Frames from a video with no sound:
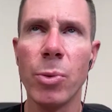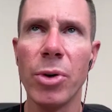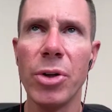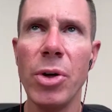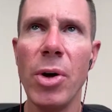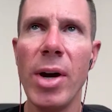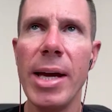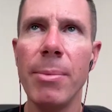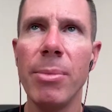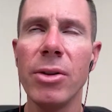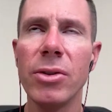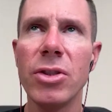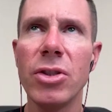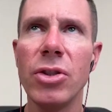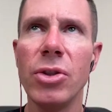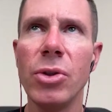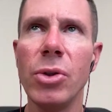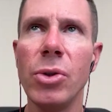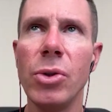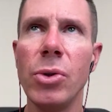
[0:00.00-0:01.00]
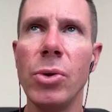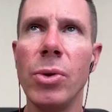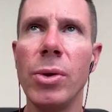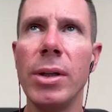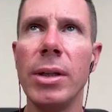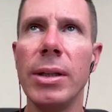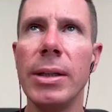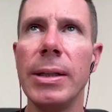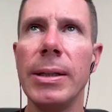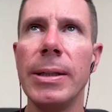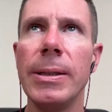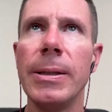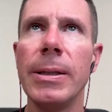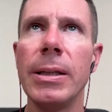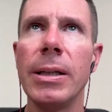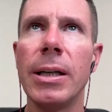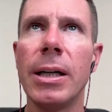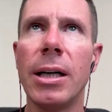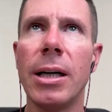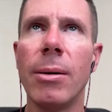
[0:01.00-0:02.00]
Were you able to,
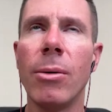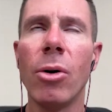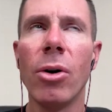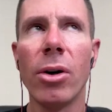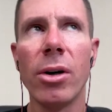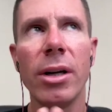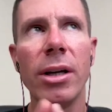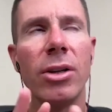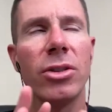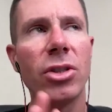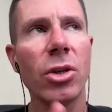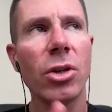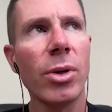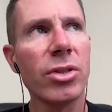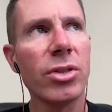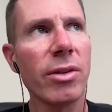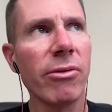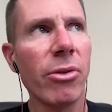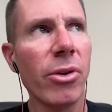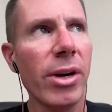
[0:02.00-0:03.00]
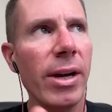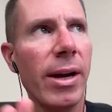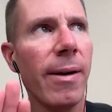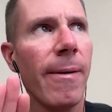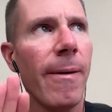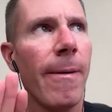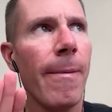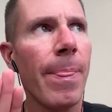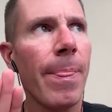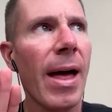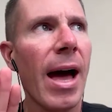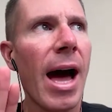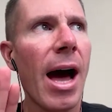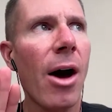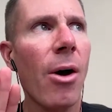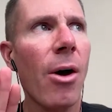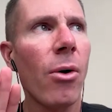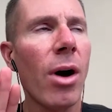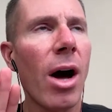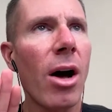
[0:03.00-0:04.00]
or here's a question for you.
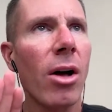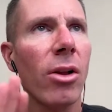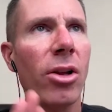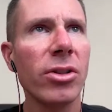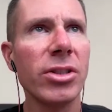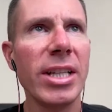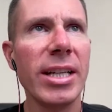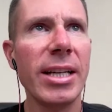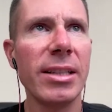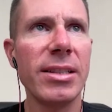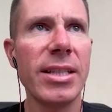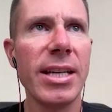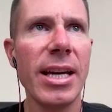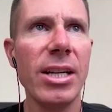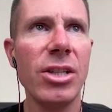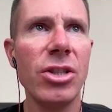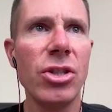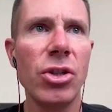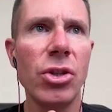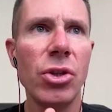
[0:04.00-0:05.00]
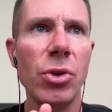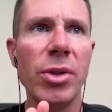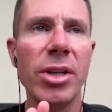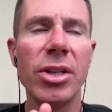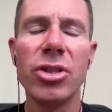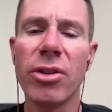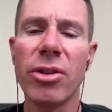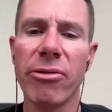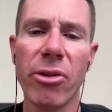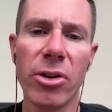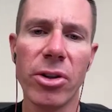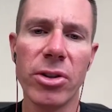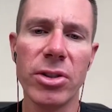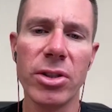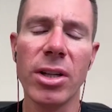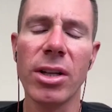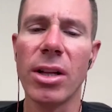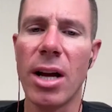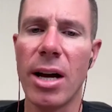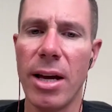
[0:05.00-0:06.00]
How long did it take to get your
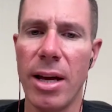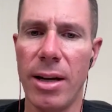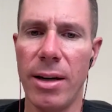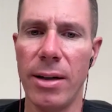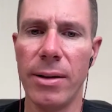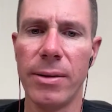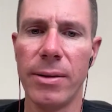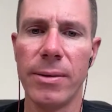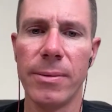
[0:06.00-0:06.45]
first client?